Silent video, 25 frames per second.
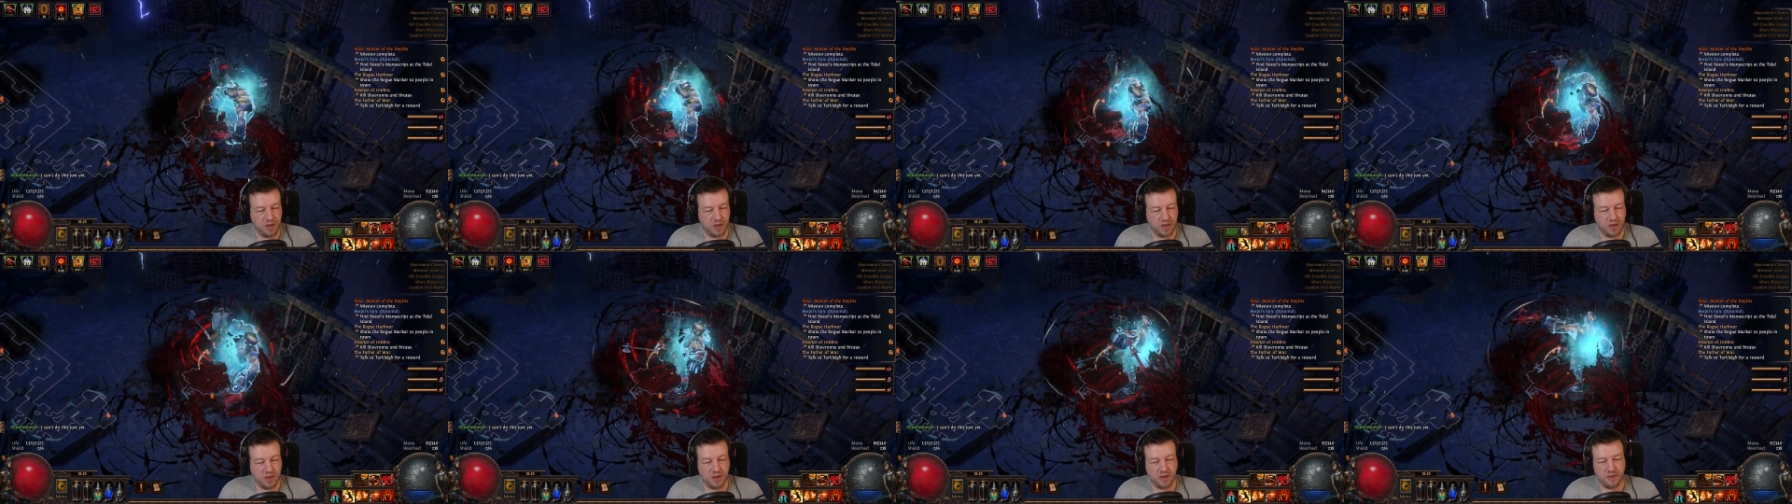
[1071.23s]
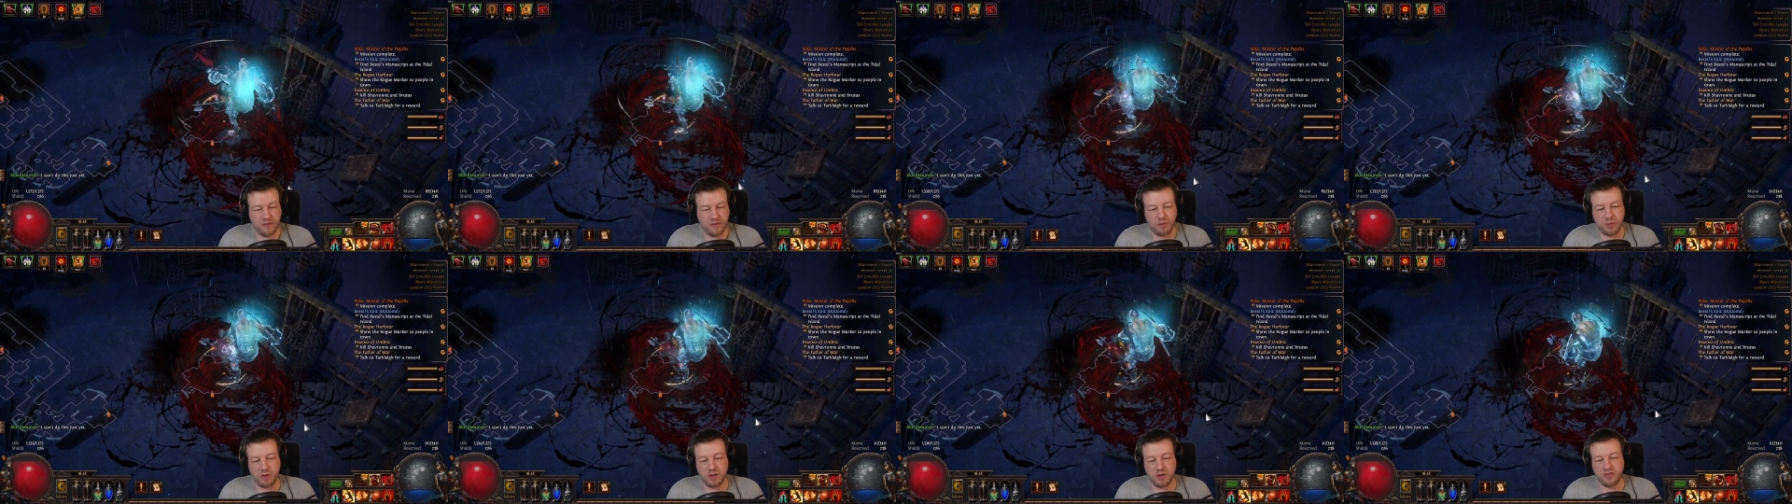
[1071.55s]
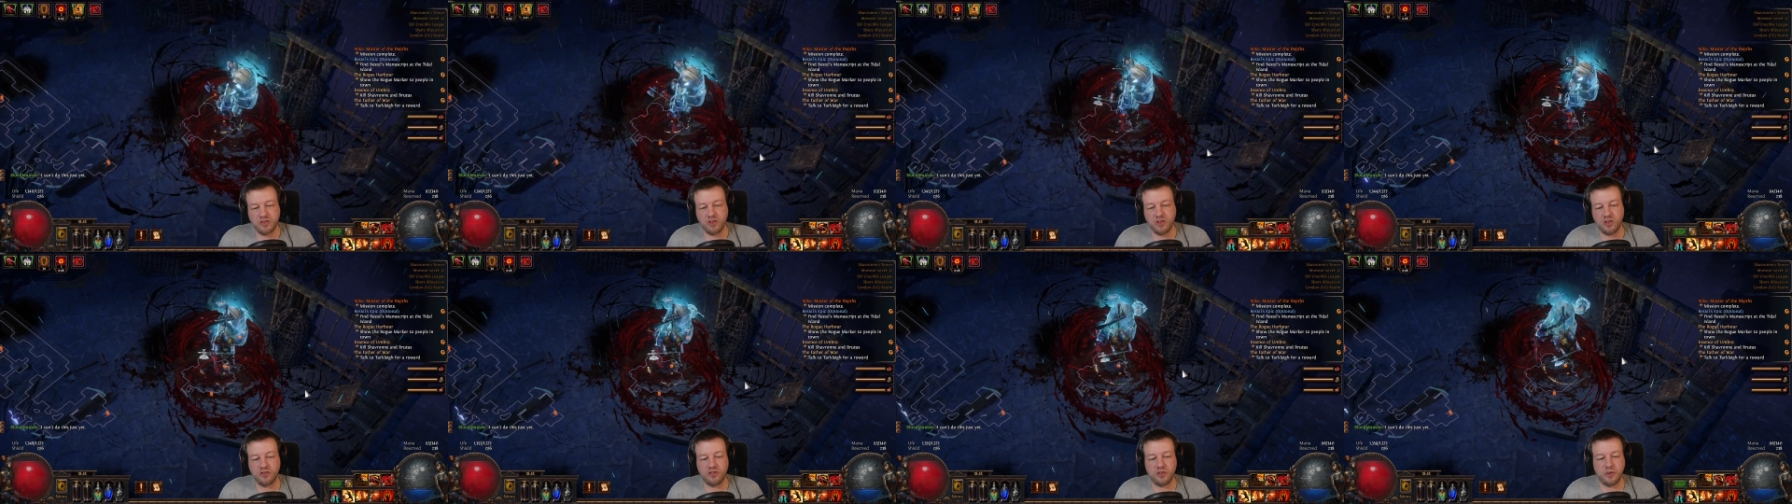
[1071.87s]
And then when he's
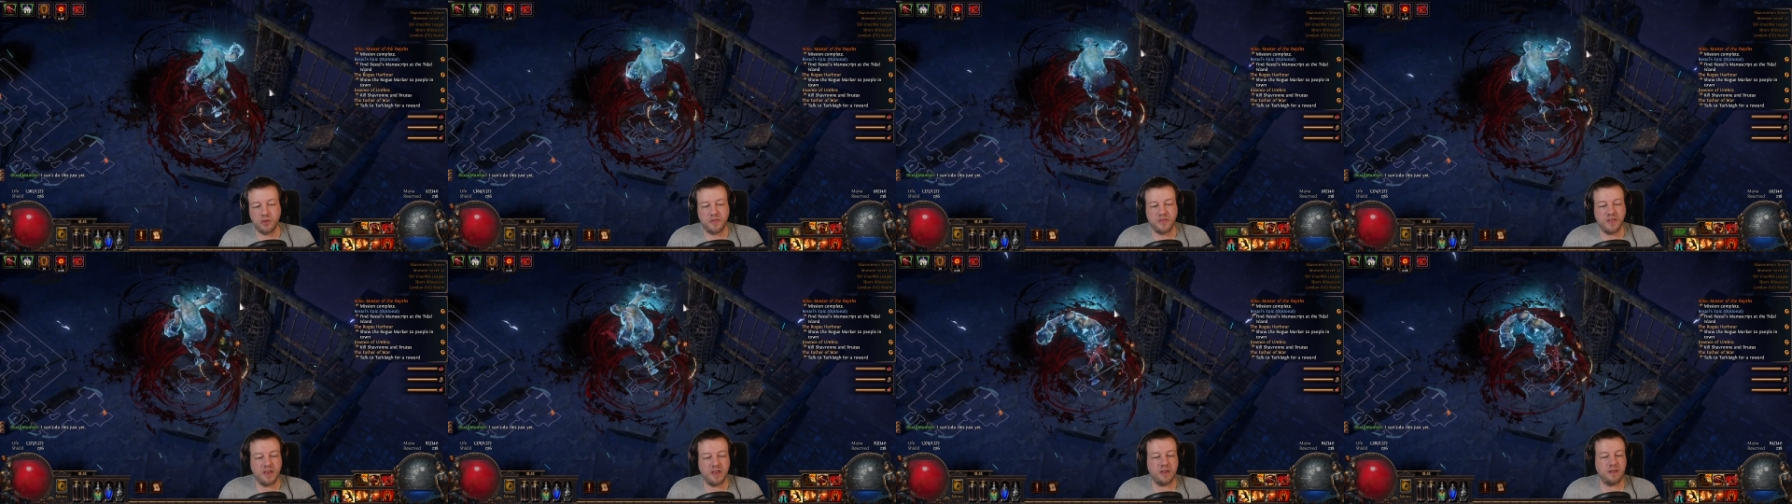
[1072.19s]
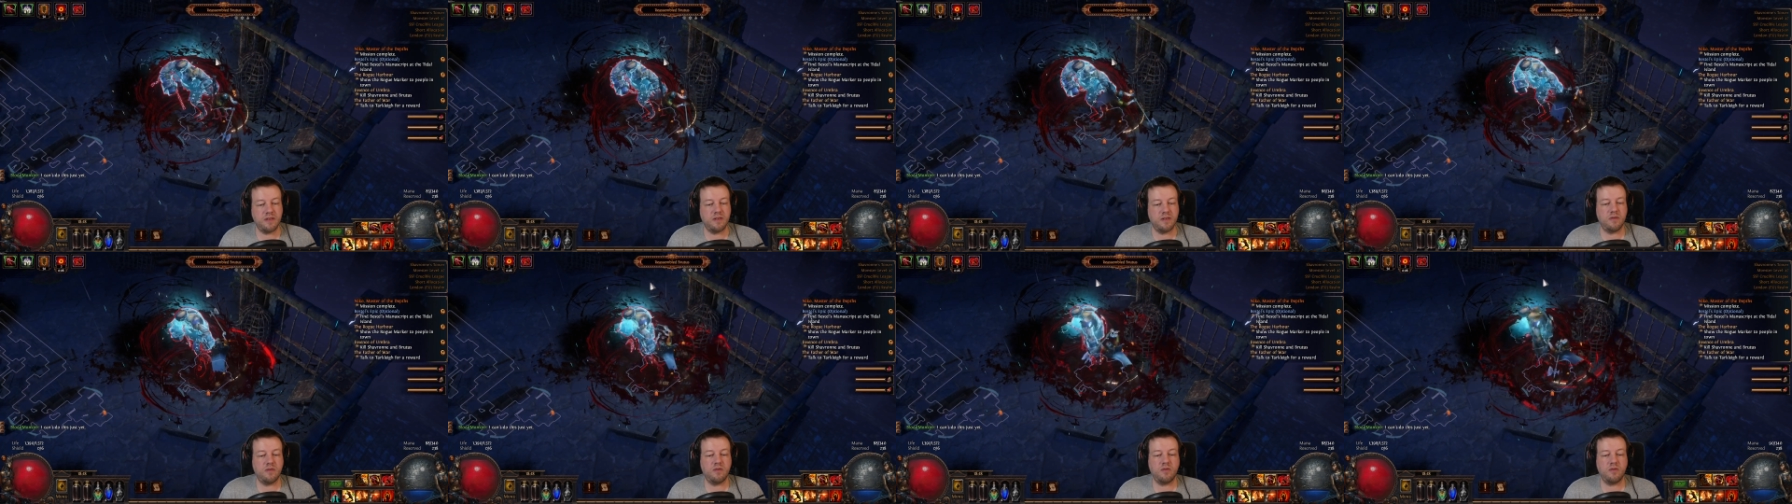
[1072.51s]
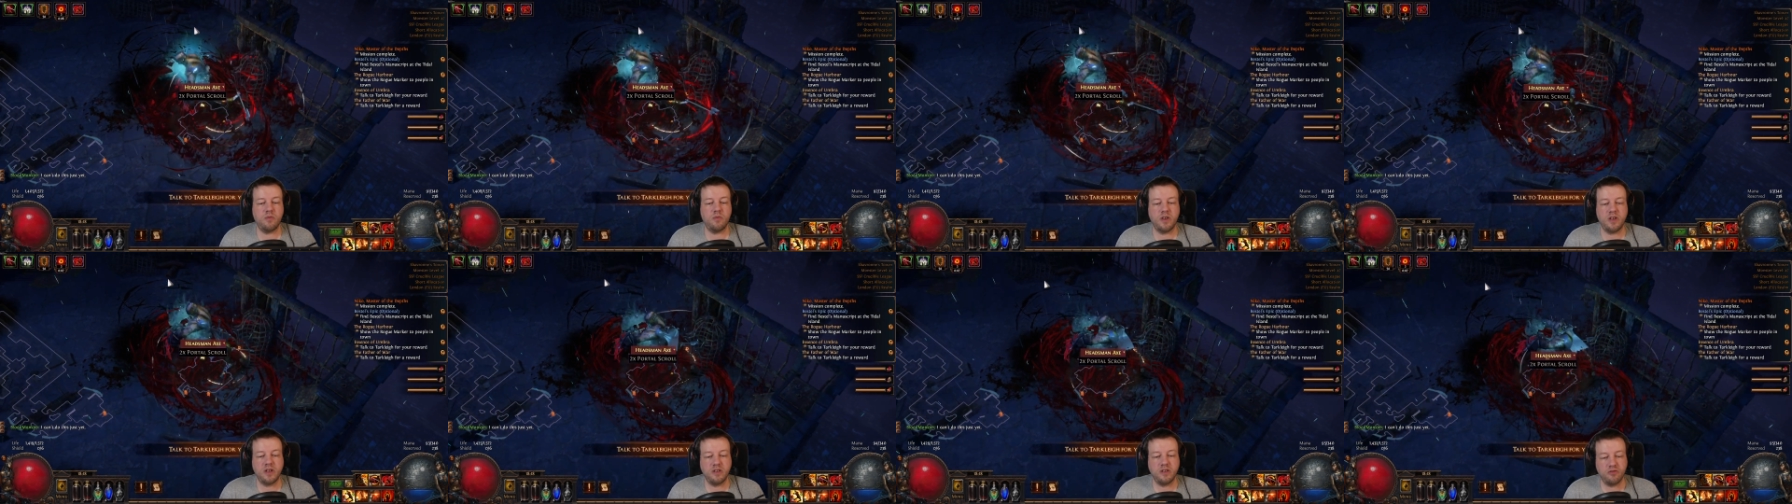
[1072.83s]
not doing that,
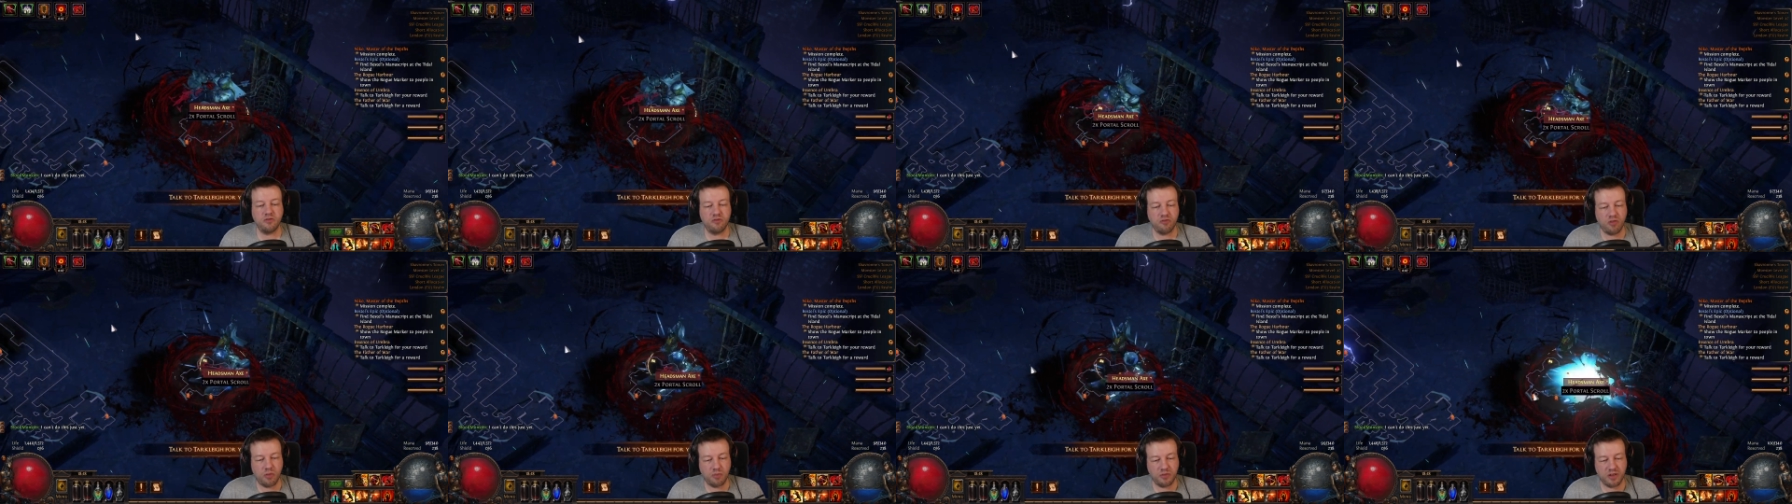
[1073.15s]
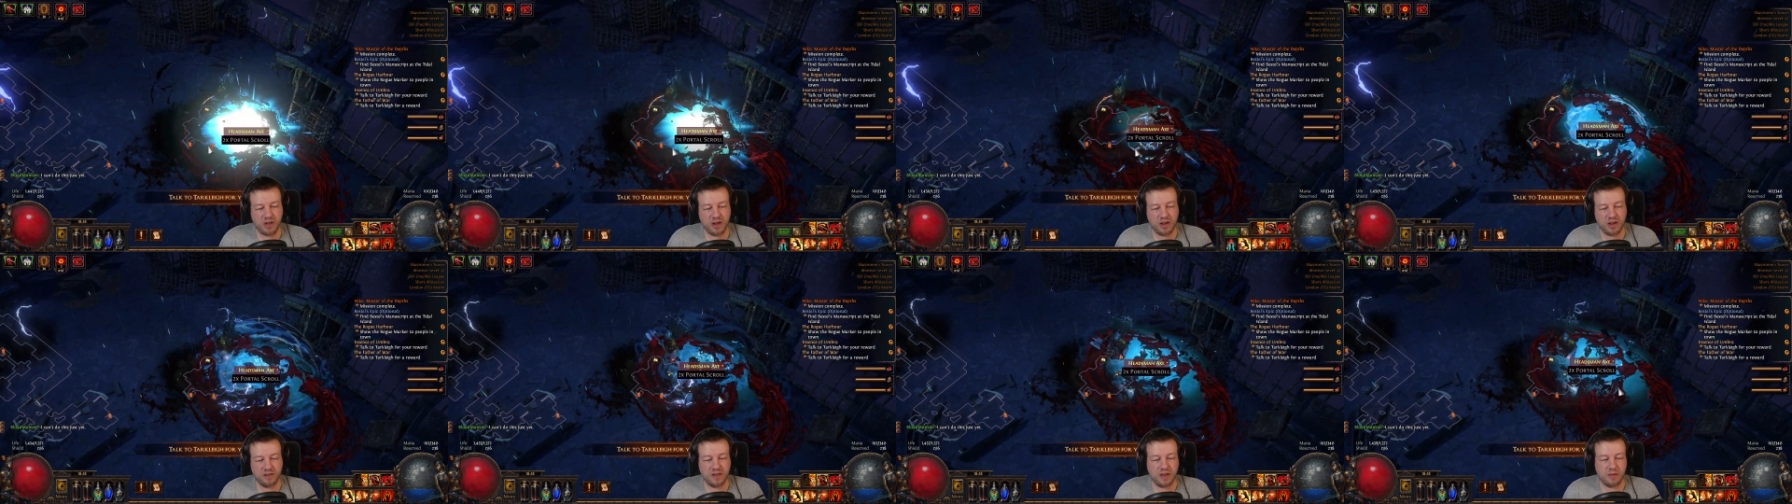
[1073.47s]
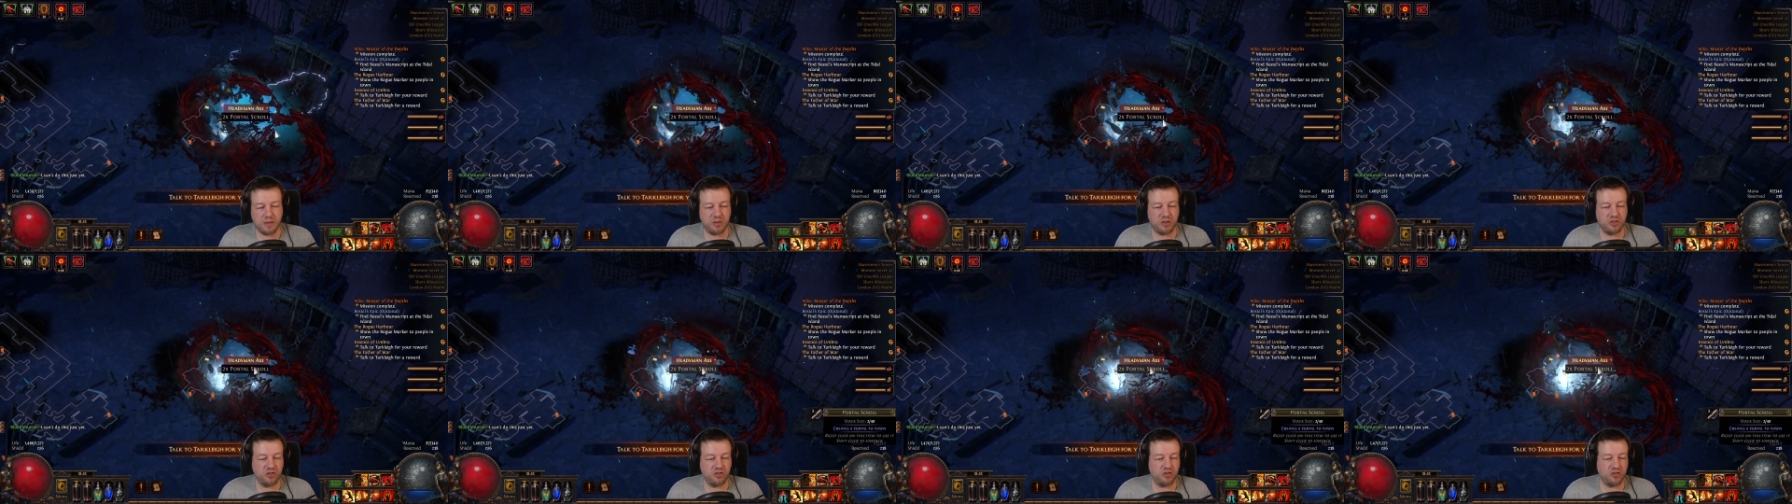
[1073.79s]
we can drop down our
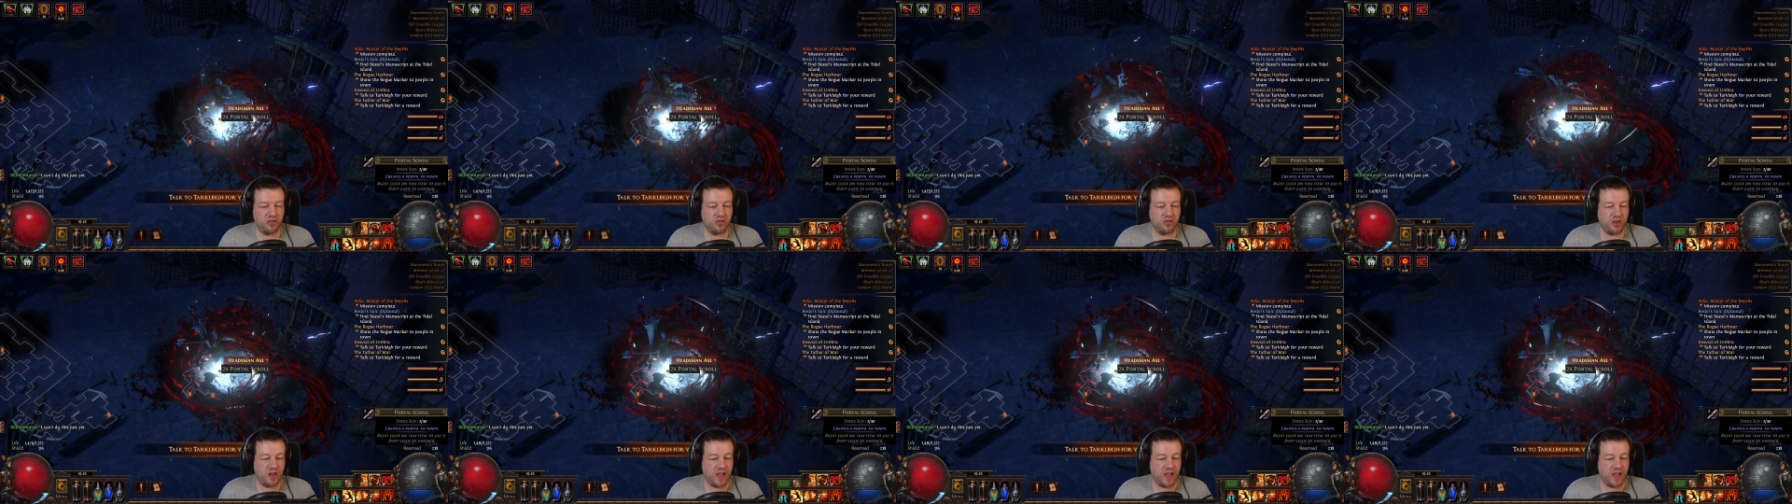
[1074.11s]
damage.